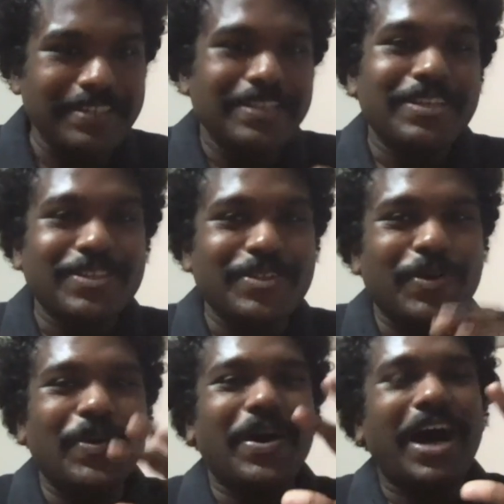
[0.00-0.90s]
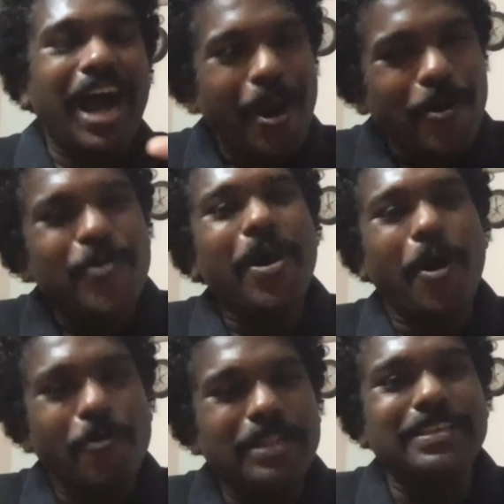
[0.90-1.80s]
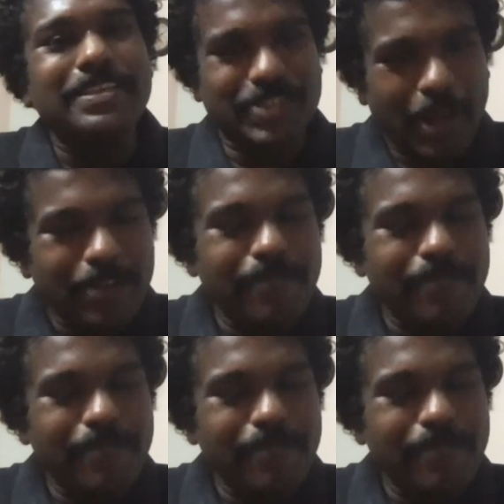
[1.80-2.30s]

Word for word: So how, how will this solve?